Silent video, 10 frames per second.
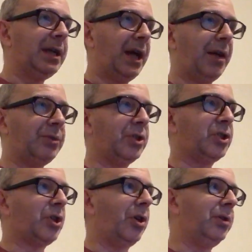Hello to
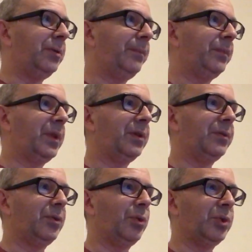Scott,
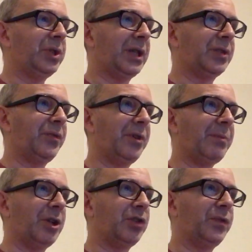of course, thanks very
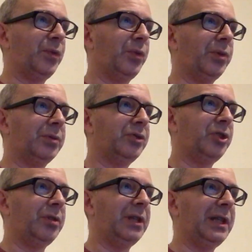much for
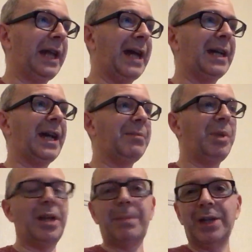tuning in, and
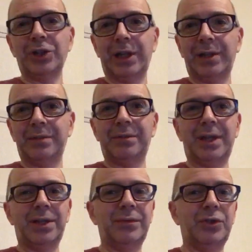Gameplay Magic,
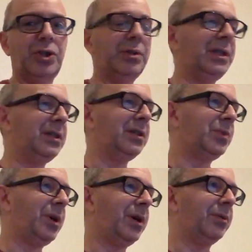thank you for tuning in
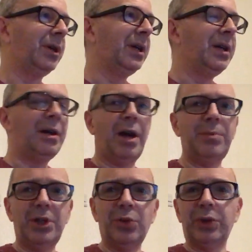as well. I
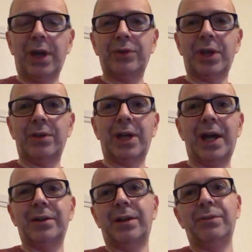hope the audio's okay.
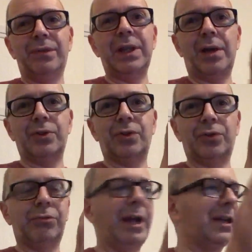I know the video's
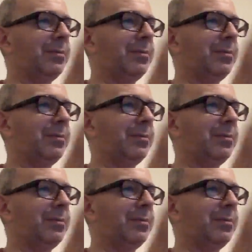not great.